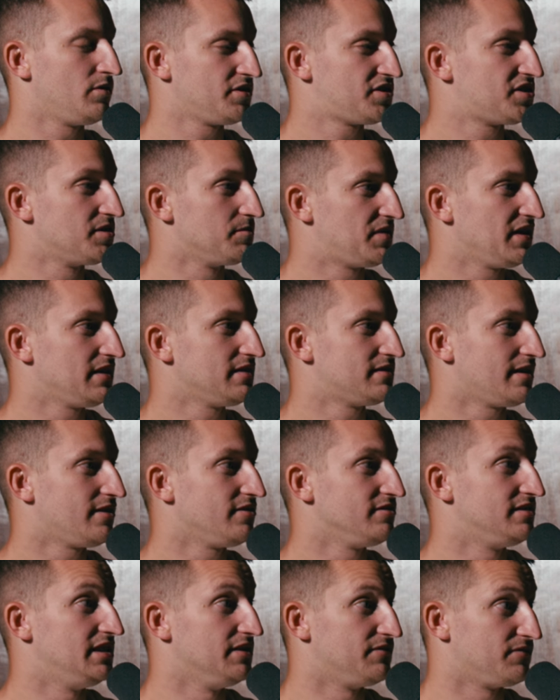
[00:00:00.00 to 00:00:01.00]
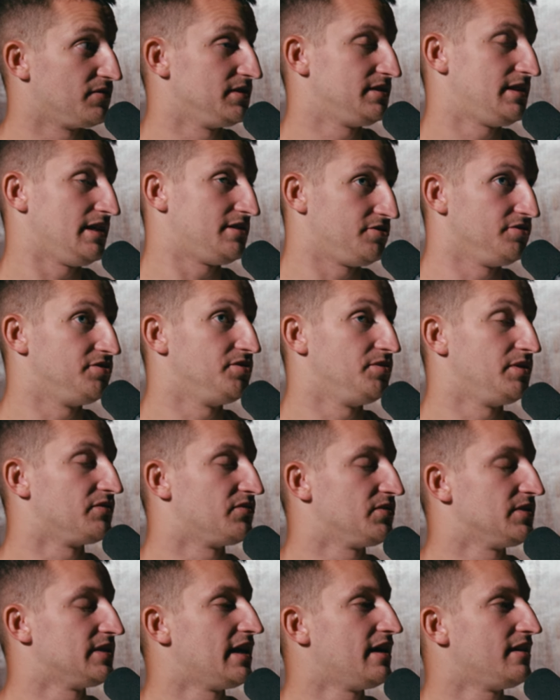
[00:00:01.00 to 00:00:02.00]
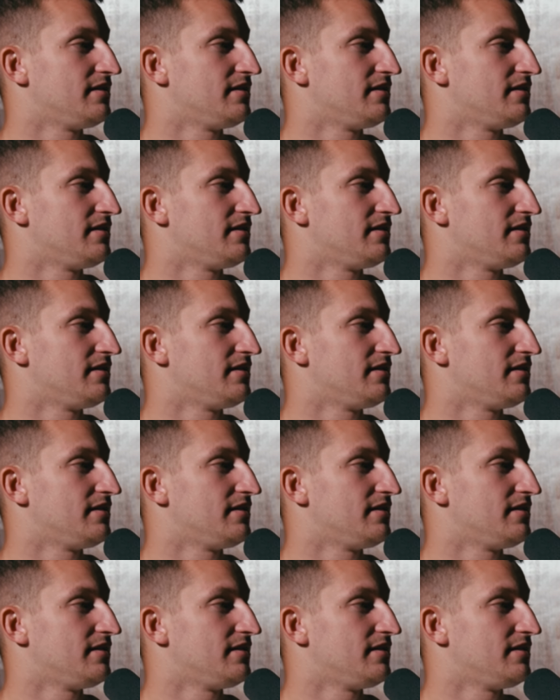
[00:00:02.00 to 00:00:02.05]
some things that are different that you're doing for that?